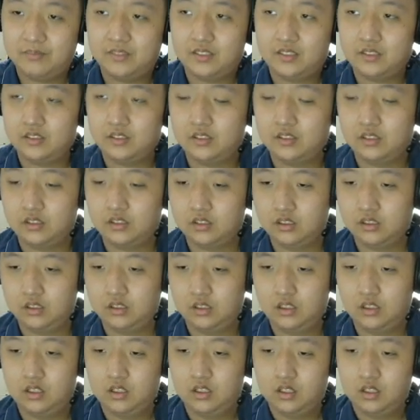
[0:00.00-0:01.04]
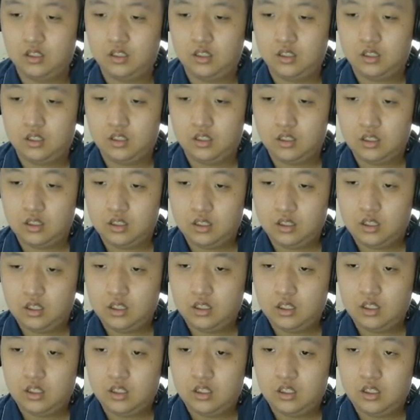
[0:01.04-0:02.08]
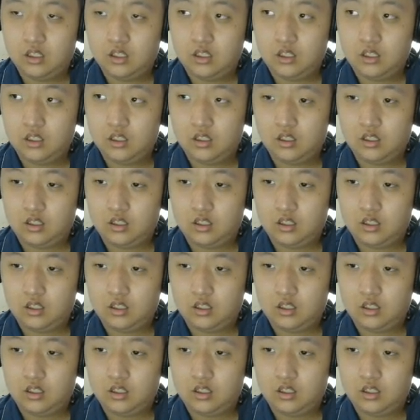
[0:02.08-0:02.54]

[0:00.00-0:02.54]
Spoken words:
[no speech]